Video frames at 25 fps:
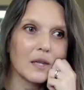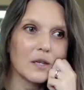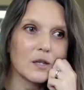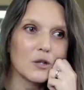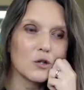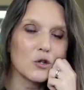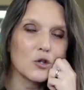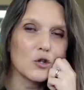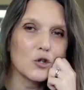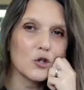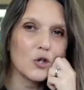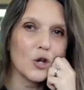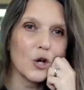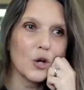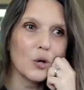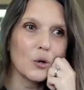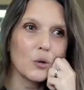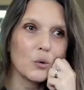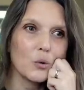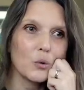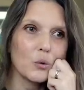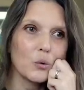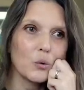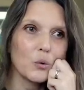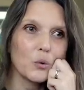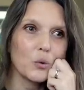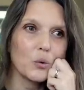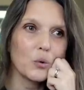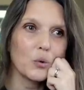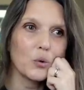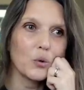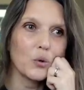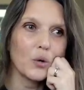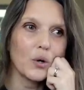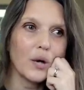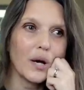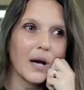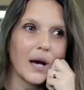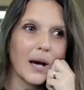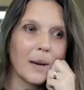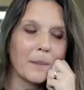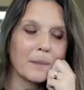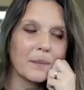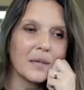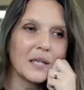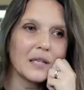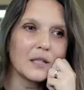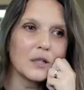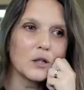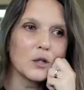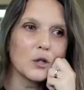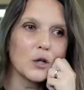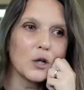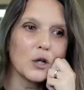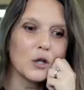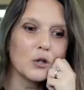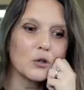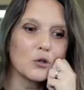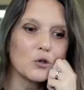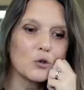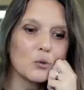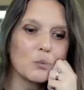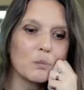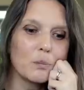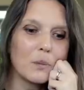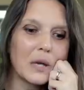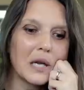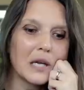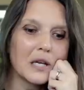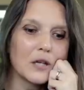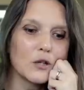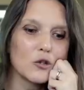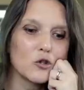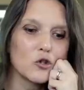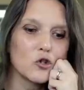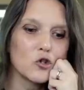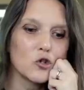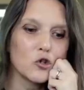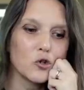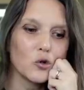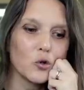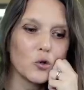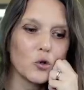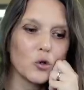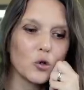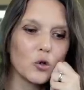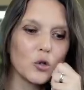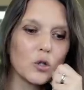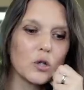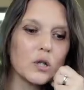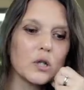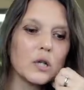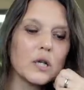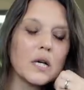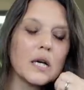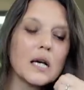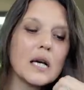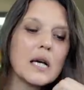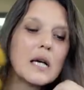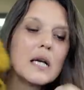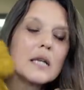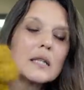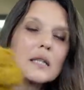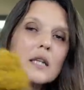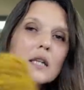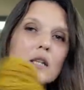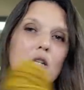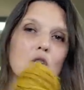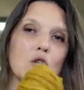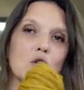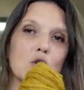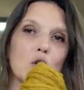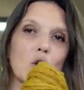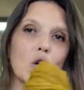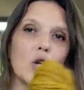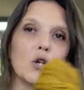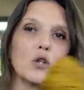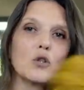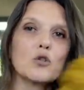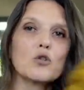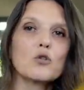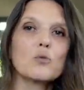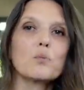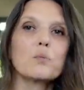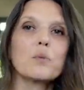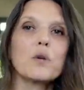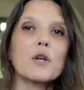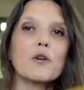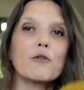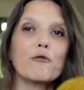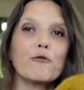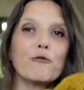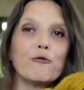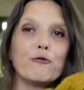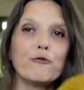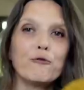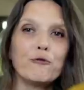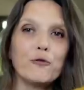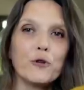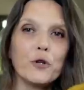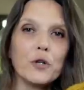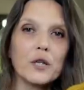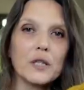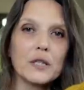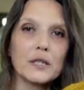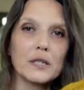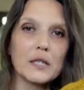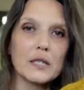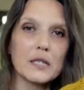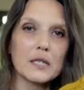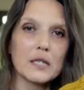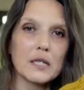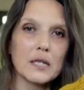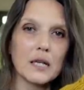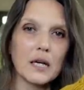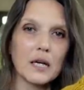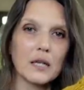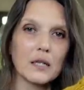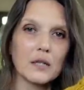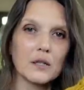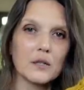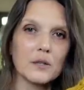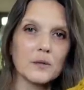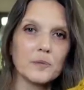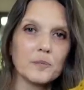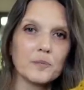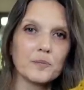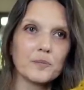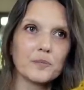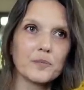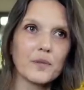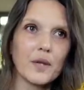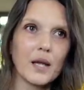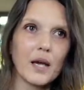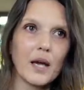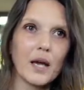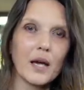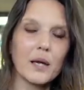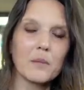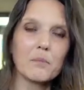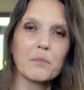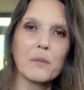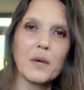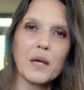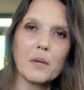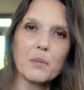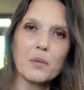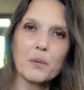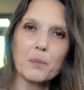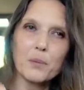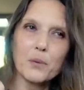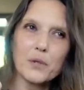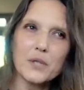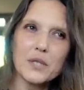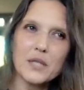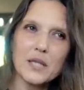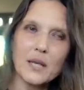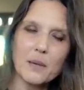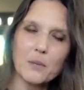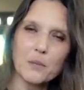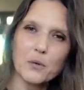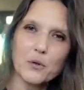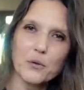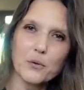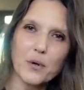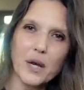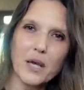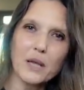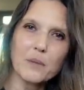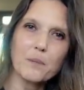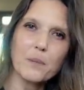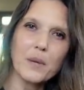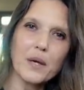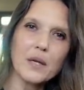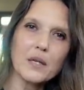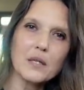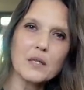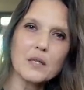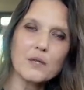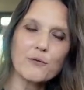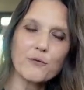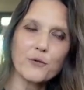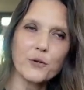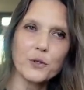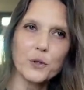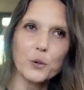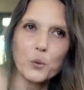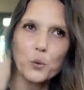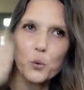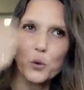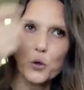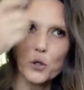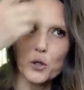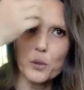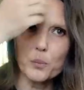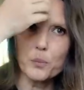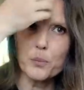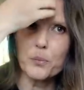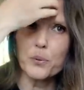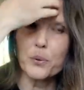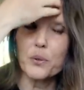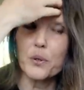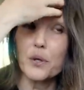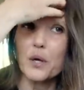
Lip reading: So I'm either going to make a shawl that is going to be fully this color and maybe put some gray base for the warp.